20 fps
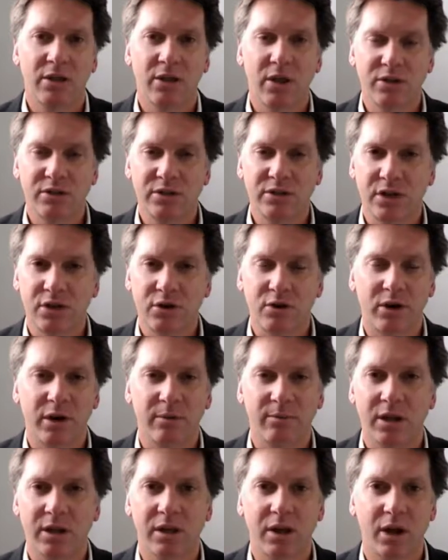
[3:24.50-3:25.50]
those
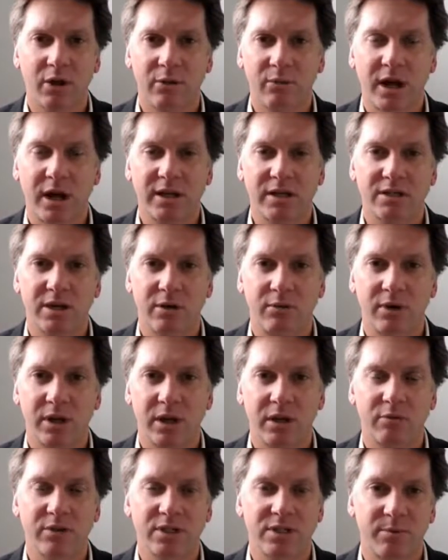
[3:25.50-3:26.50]
incredibly low rates are
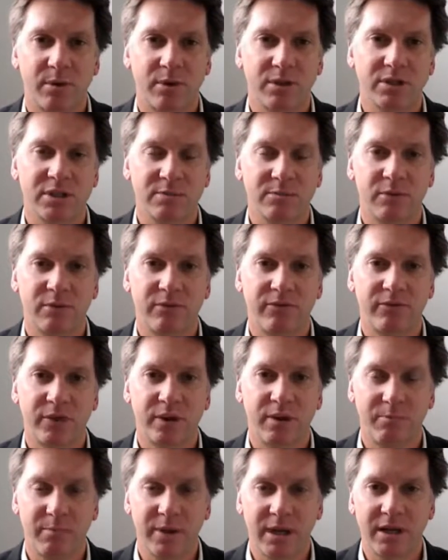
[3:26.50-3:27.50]
really responsible for
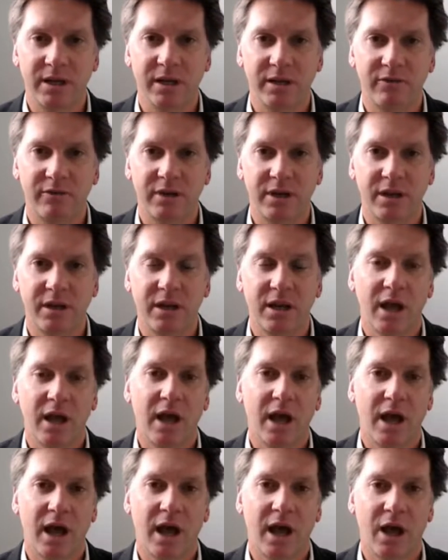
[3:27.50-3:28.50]
the big lift in
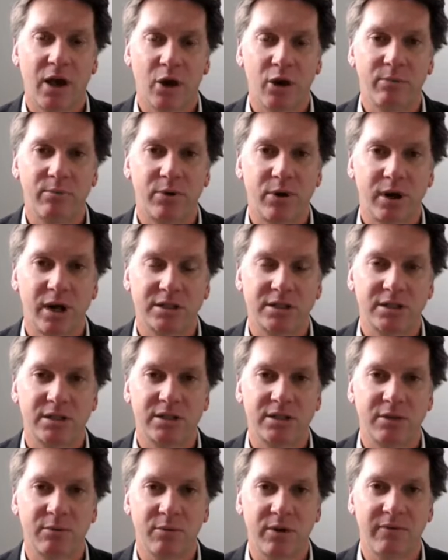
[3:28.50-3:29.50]
home
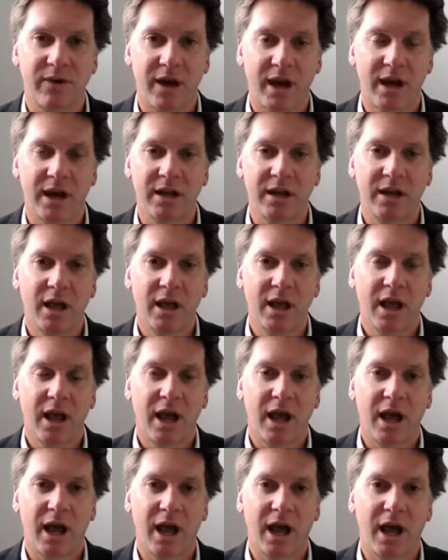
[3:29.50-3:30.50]
prices that we've had.
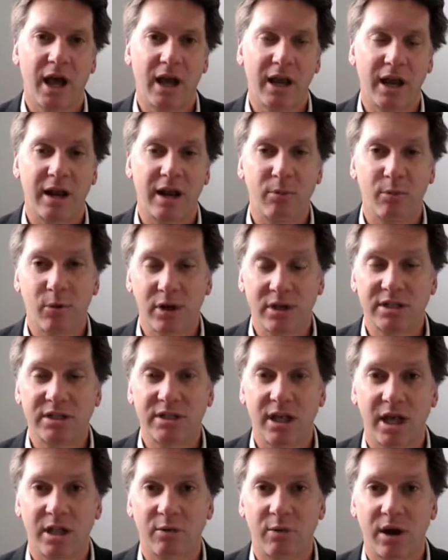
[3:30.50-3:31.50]
And it works
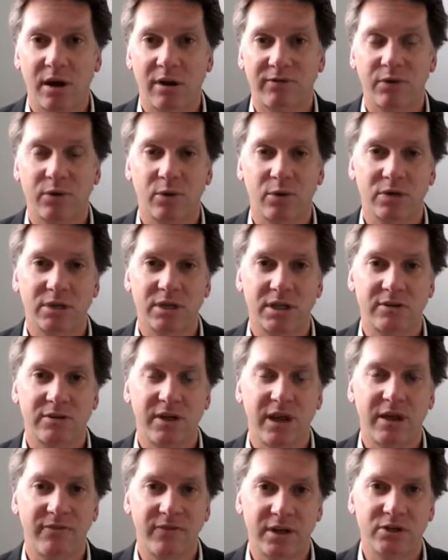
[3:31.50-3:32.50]
the other way, of course.
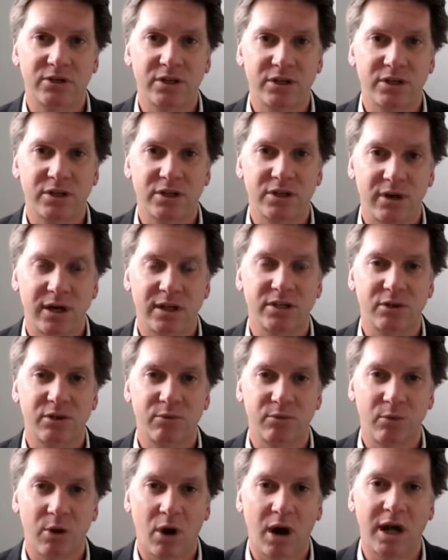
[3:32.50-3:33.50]
If interest
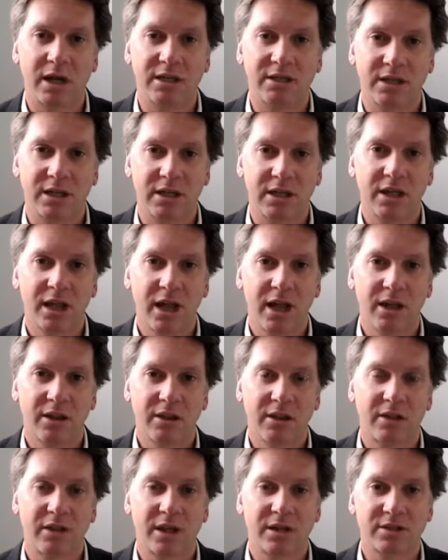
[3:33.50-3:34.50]
rates are rising,
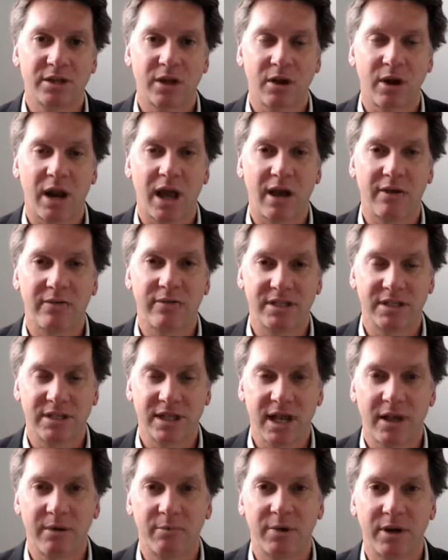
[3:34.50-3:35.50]
then that's going to have a
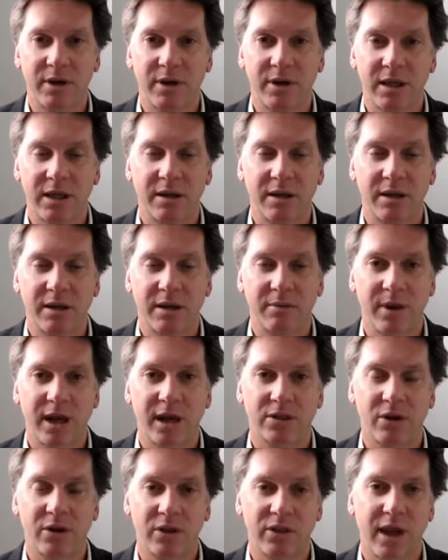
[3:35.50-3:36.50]
dampening impact on the
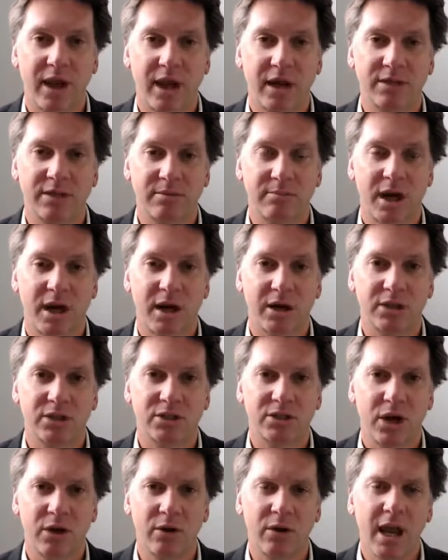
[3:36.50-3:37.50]
housing market.
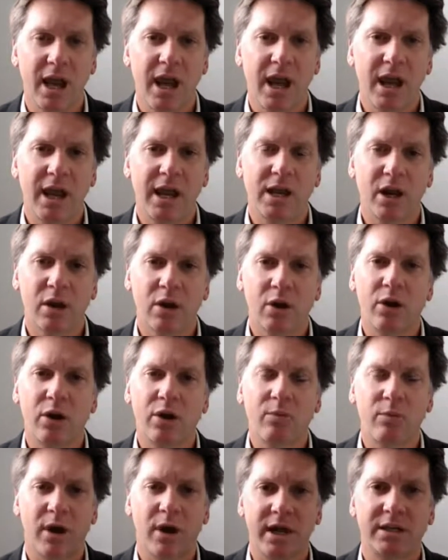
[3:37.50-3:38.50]
So in a lot of
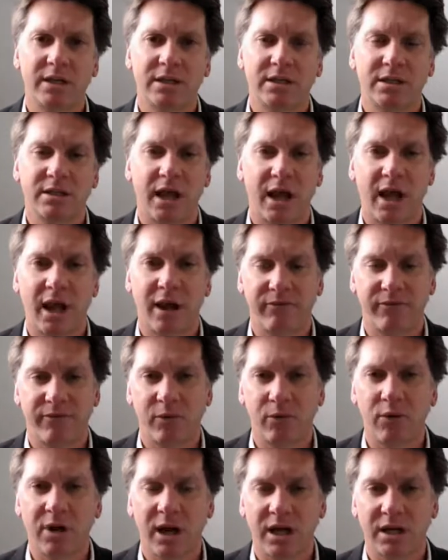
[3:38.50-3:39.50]
ways, our
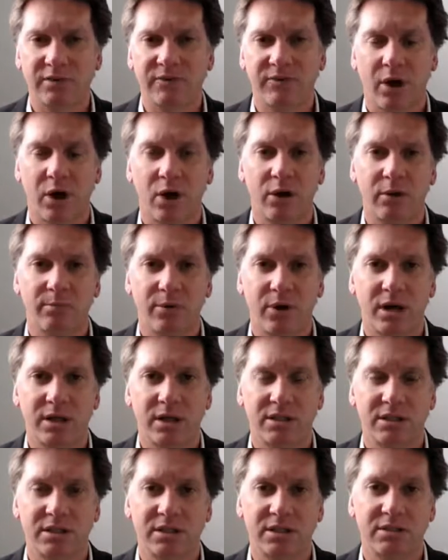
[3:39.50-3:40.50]
forecast for home
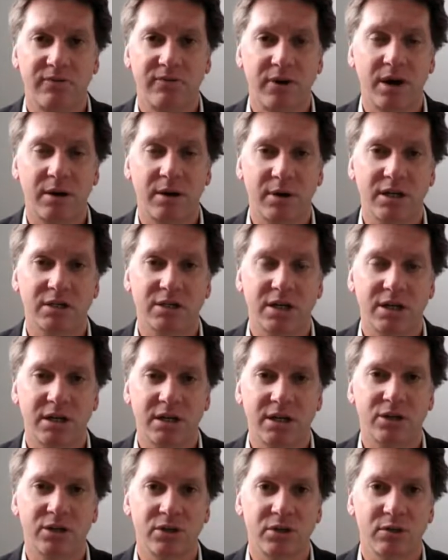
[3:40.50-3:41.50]
prices is very much
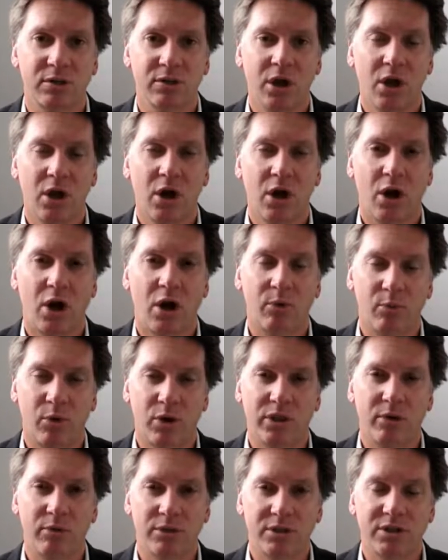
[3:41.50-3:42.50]
conditional on
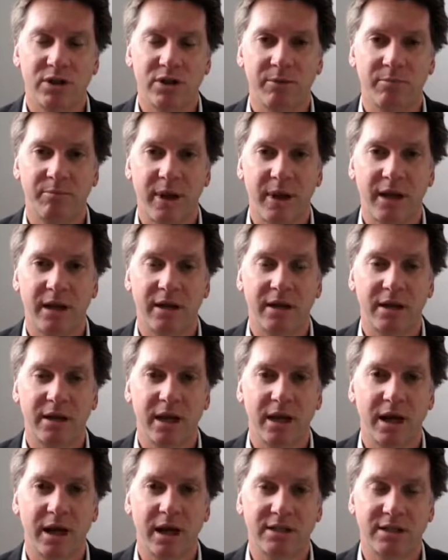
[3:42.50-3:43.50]
what the Reserve Bank
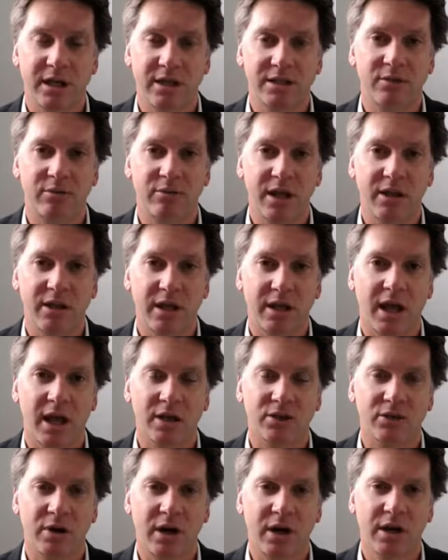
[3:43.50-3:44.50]
does around the
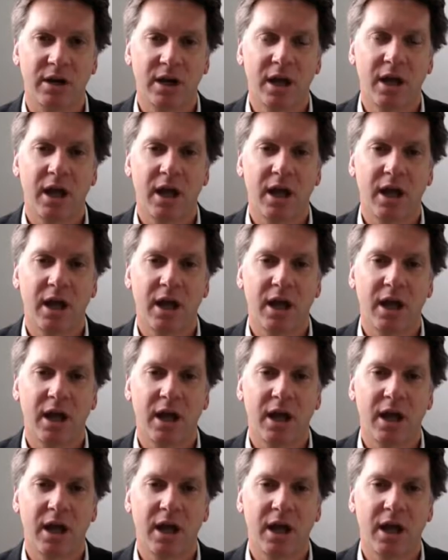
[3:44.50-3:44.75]
cash rate.